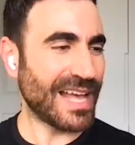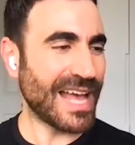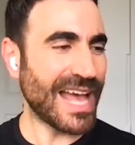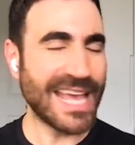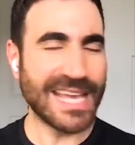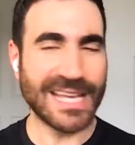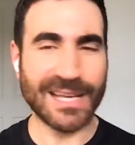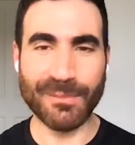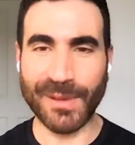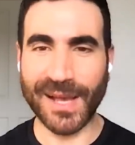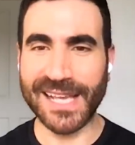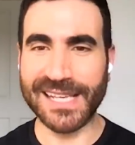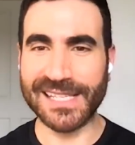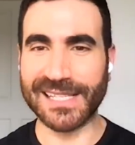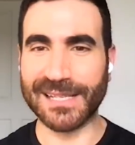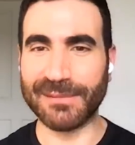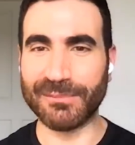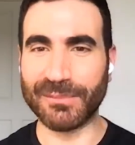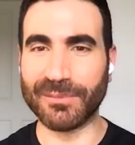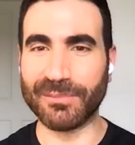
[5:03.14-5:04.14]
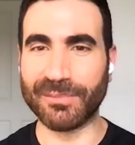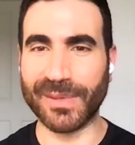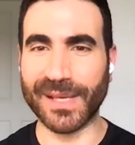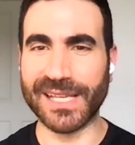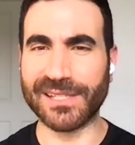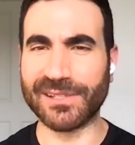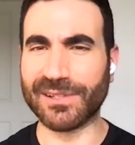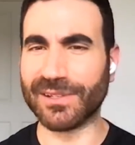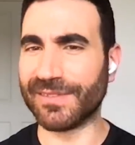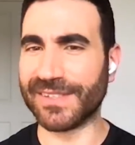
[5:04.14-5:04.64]
a amazing but
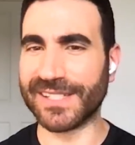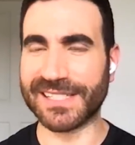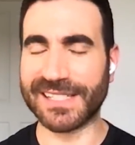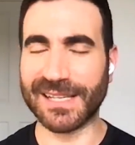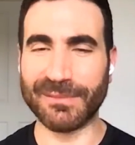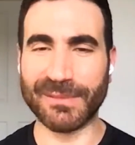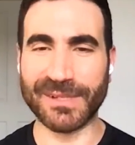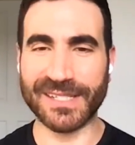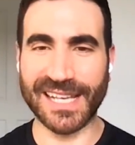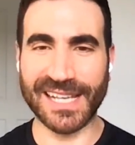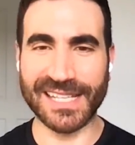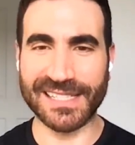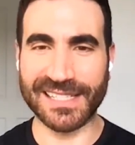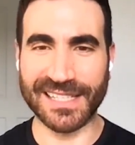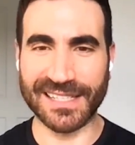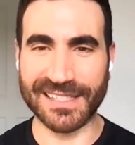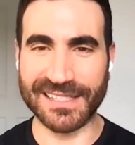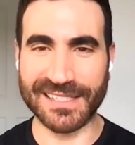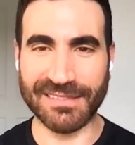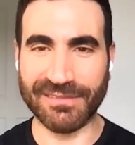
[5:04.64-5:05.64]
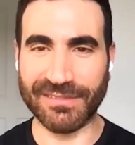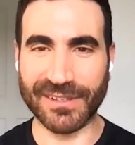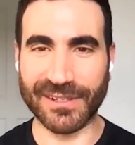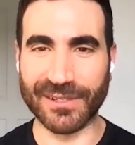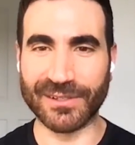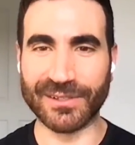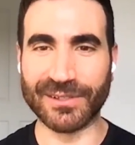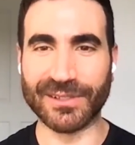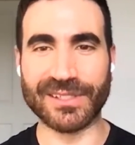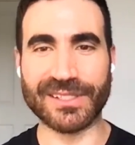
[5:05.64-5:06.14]
b sort of intimidating and
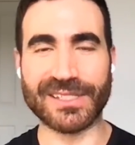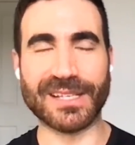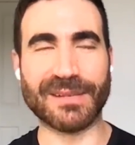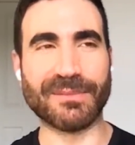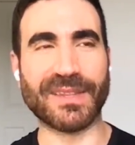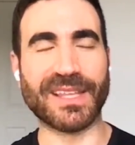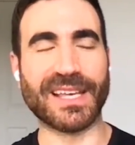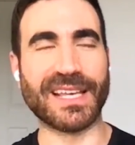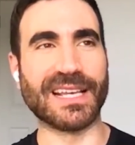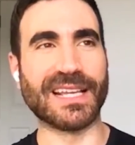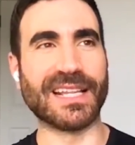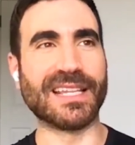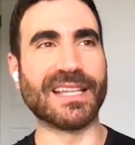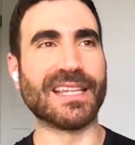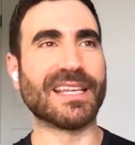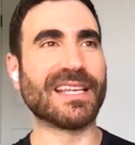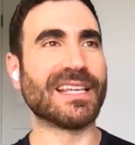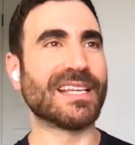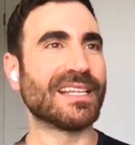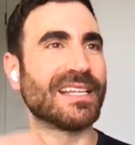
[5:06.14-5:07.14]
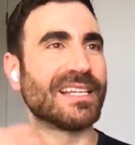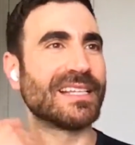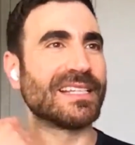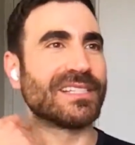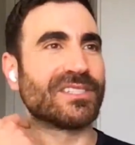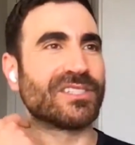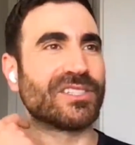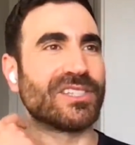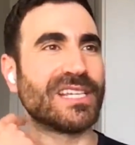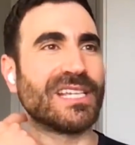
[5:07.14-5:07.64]
difficult or something and
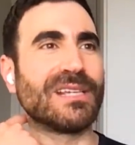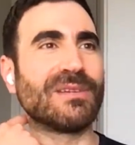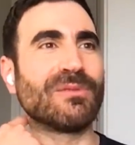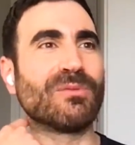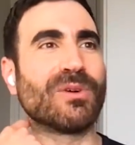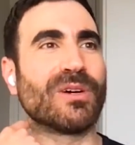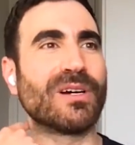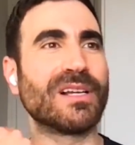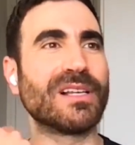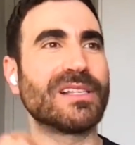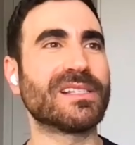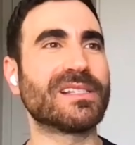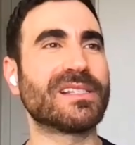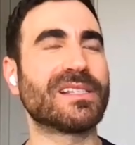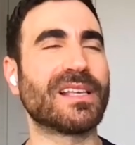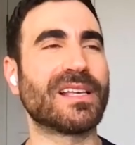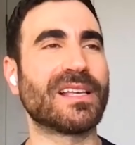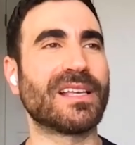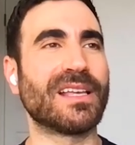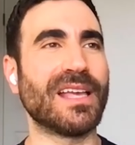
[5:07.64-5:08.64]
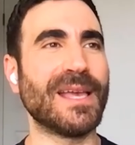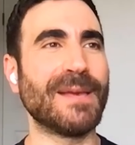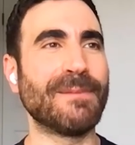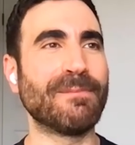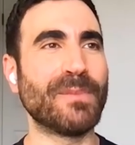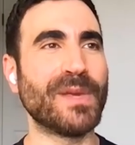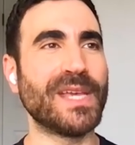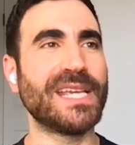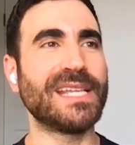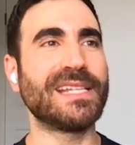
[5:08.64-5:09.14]
she was
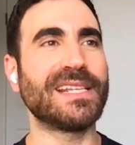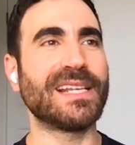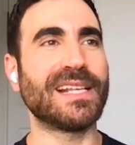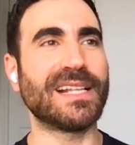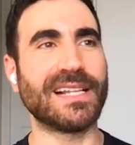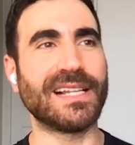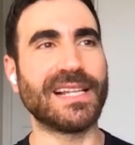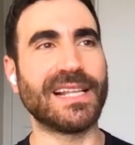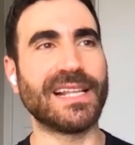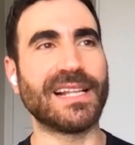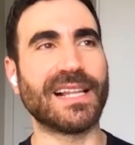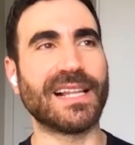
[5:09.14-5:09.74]
immediately